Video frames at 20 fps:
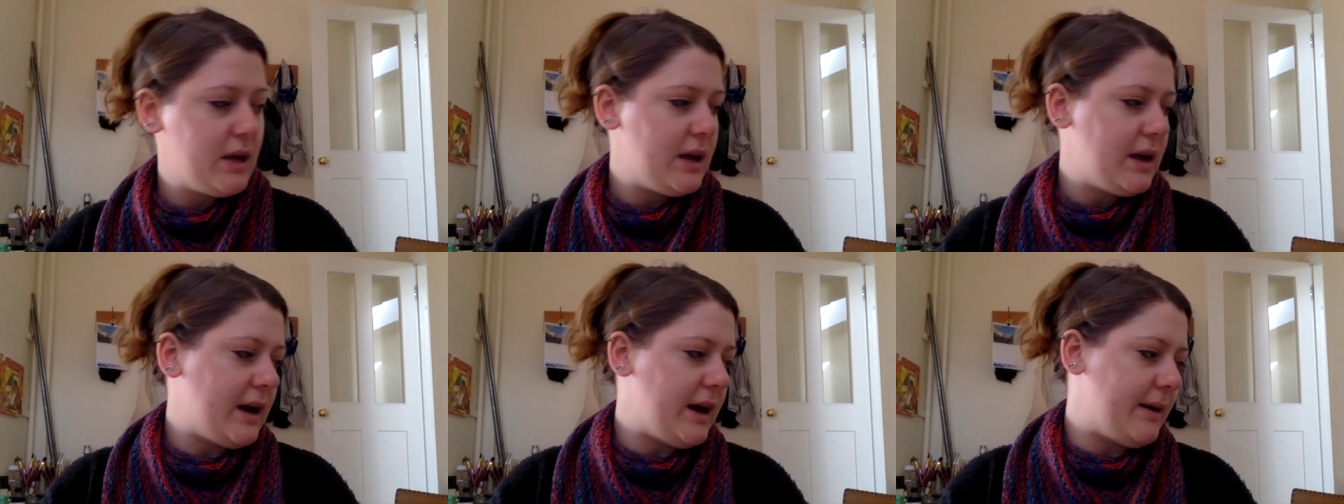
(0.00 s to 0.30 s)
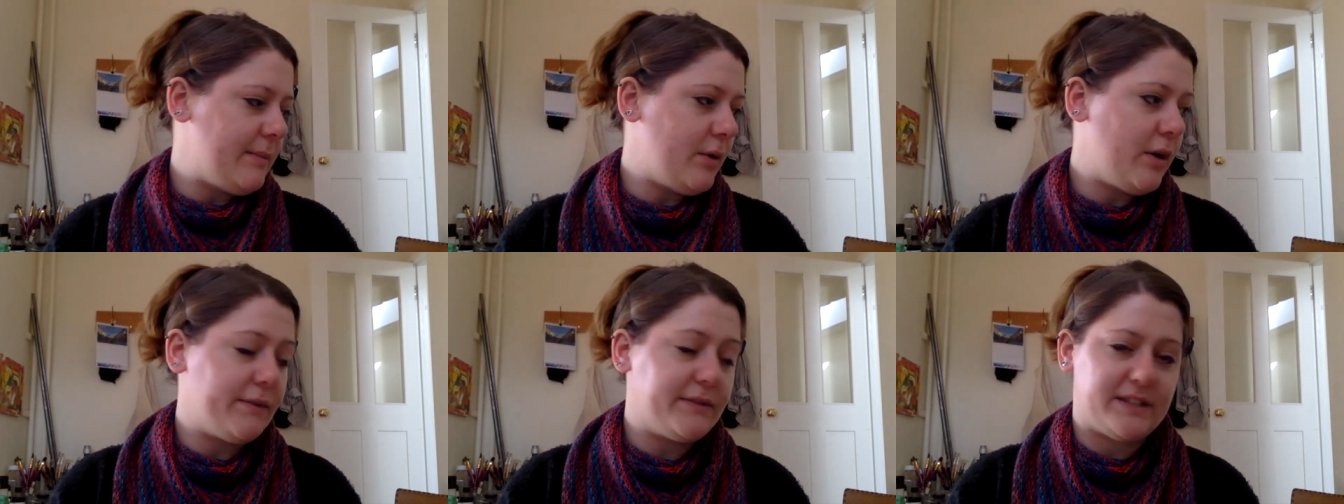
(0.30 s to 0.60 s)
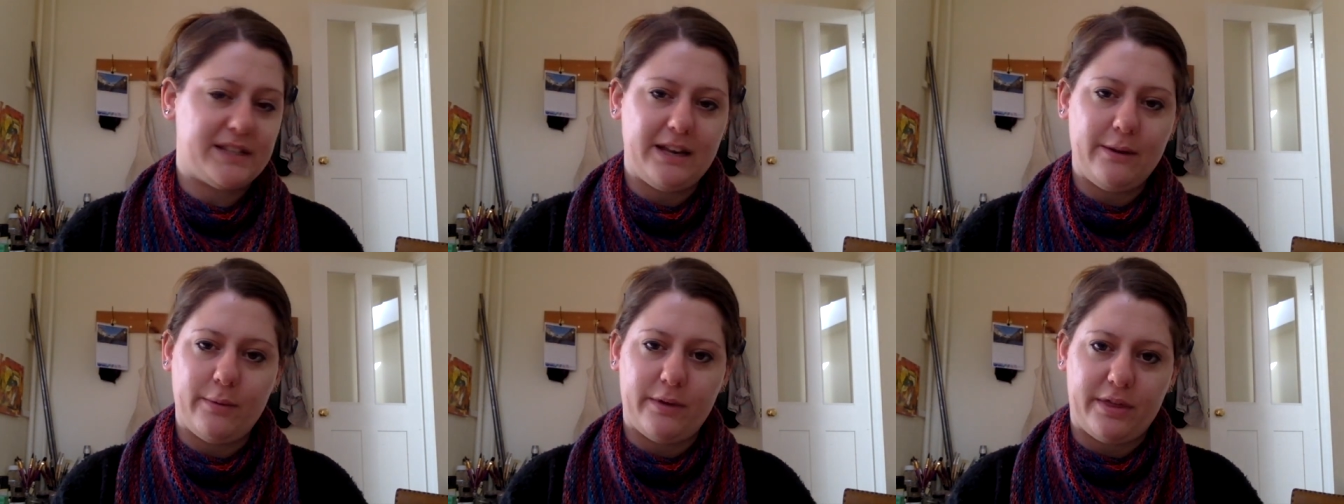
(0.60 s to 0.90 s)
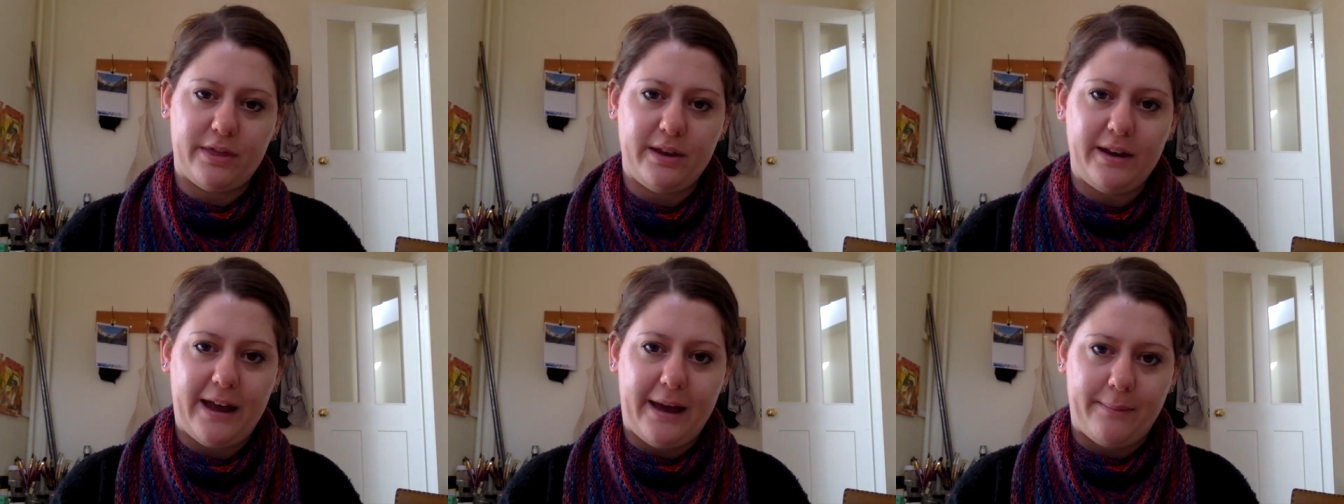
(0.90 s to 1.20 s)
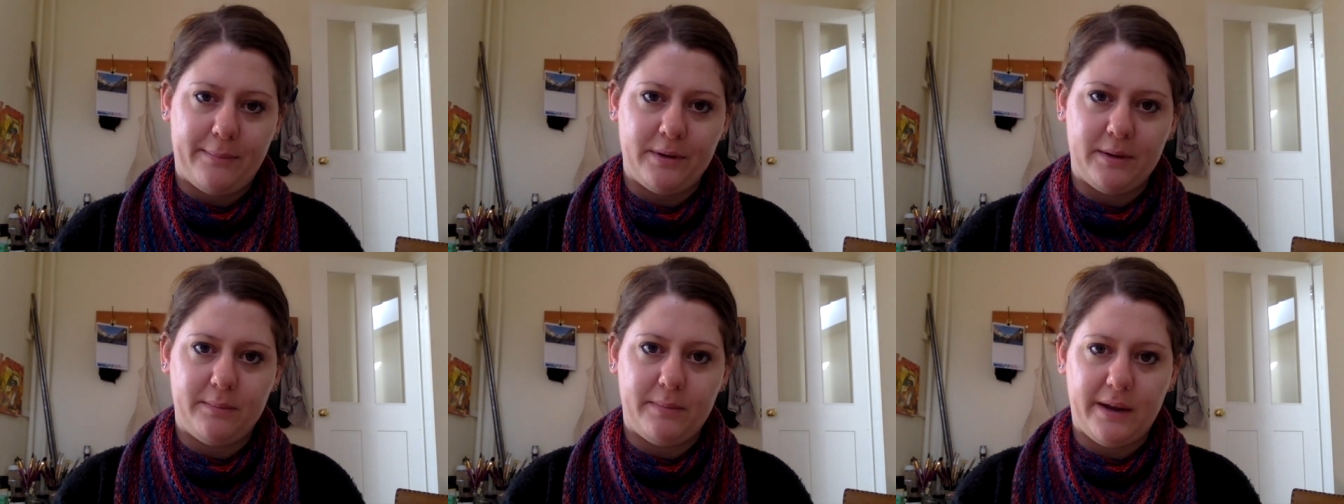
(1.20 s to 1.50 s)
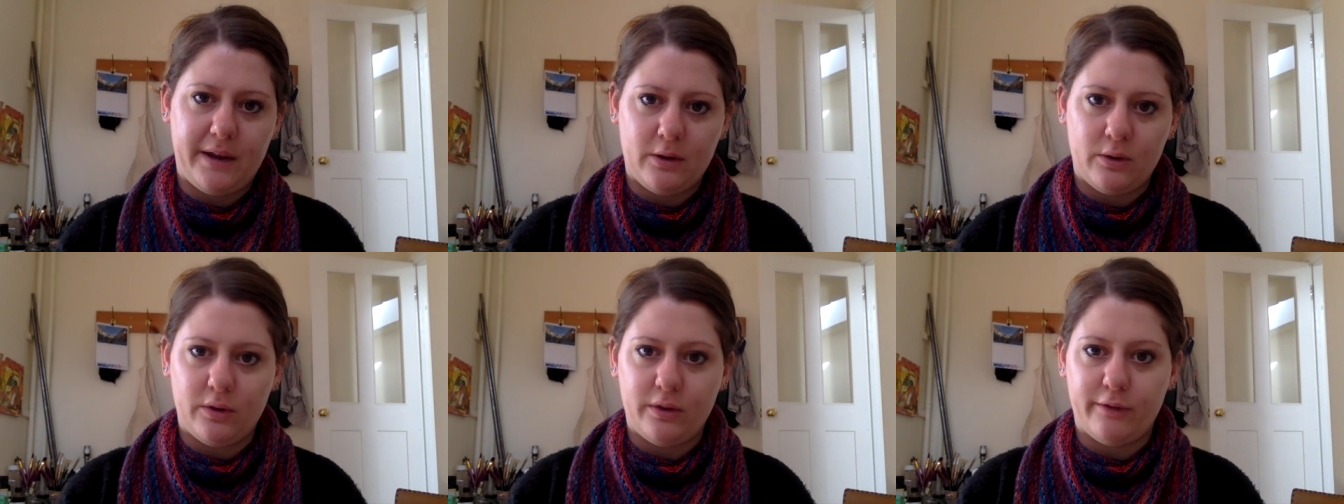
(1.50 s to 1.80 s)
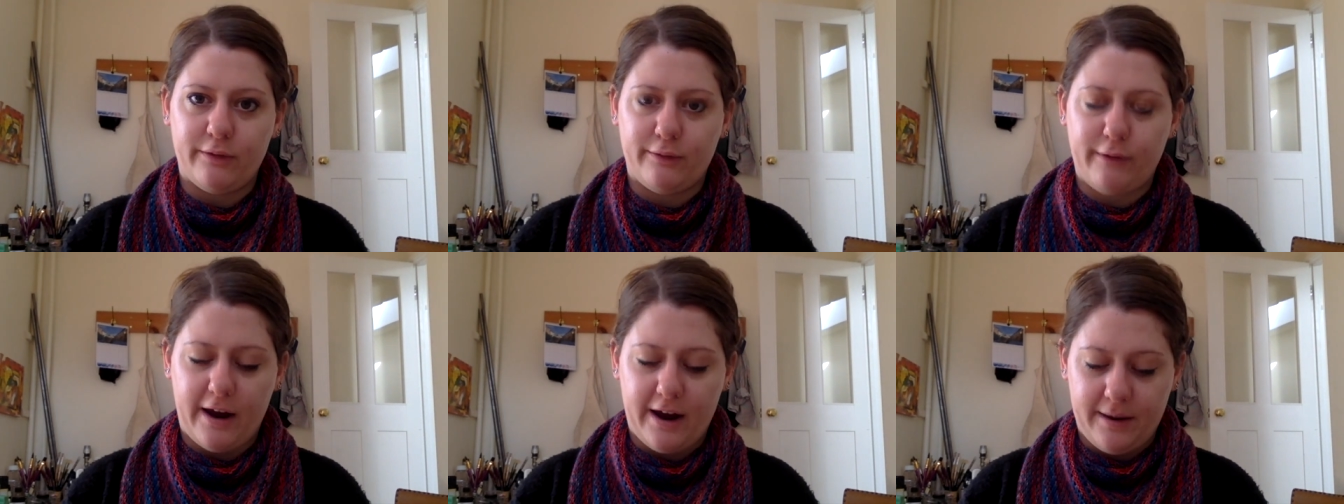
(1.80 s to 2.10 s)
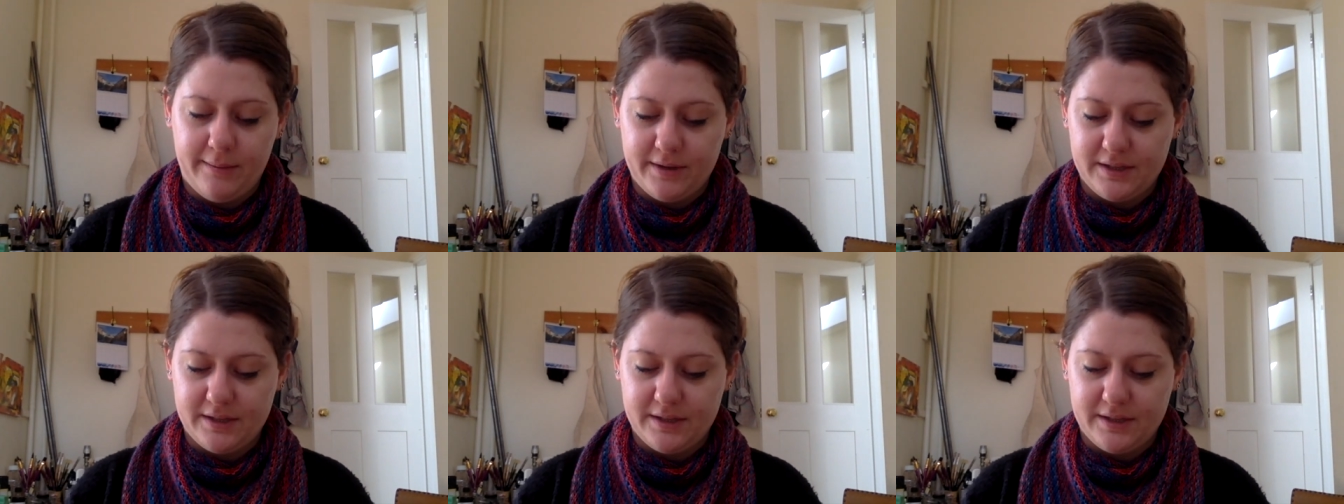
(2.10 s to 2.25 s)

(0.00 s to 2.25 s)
Um, obviously with the leopard being on the frame,